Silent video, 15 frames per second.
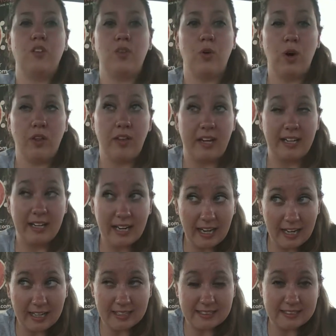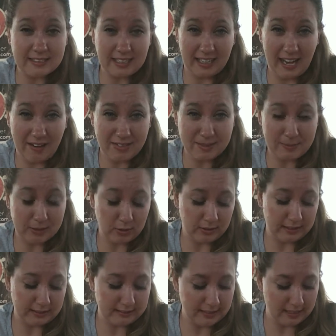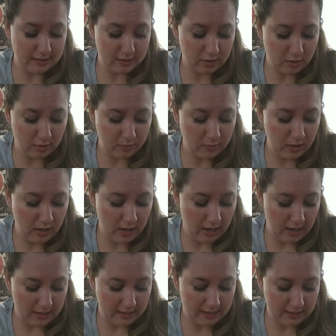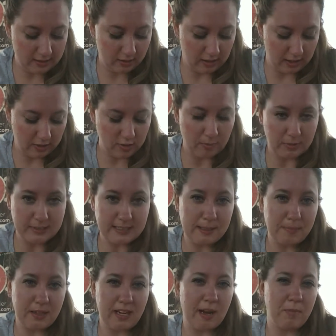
For the kids, like I have a special needs son, so he has a lot of trouble sleeping.